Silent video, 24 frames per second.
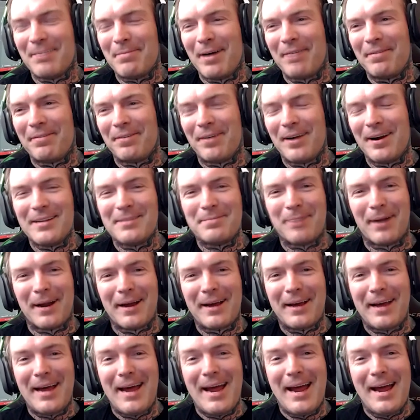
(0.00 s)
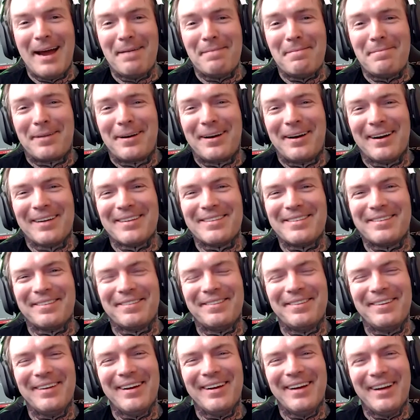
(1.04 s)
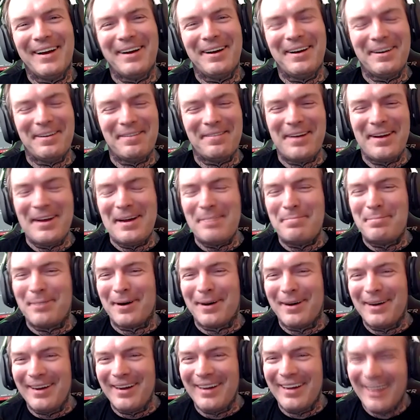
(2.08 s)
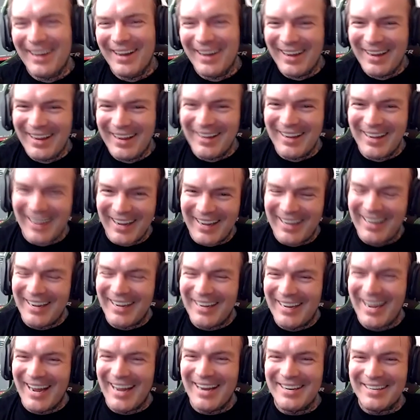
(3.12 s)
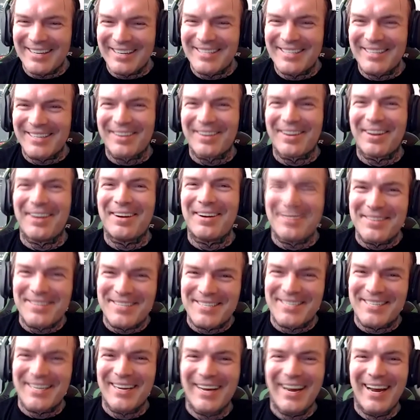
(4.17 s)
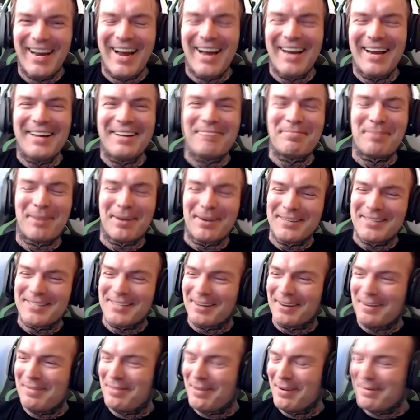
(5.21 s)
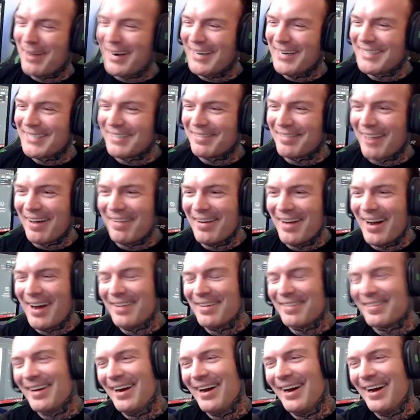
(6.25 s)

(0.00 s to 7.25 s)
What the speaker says: my friends, but I can't because of HIPAA. Like, he can't disclose any personal information about me. I was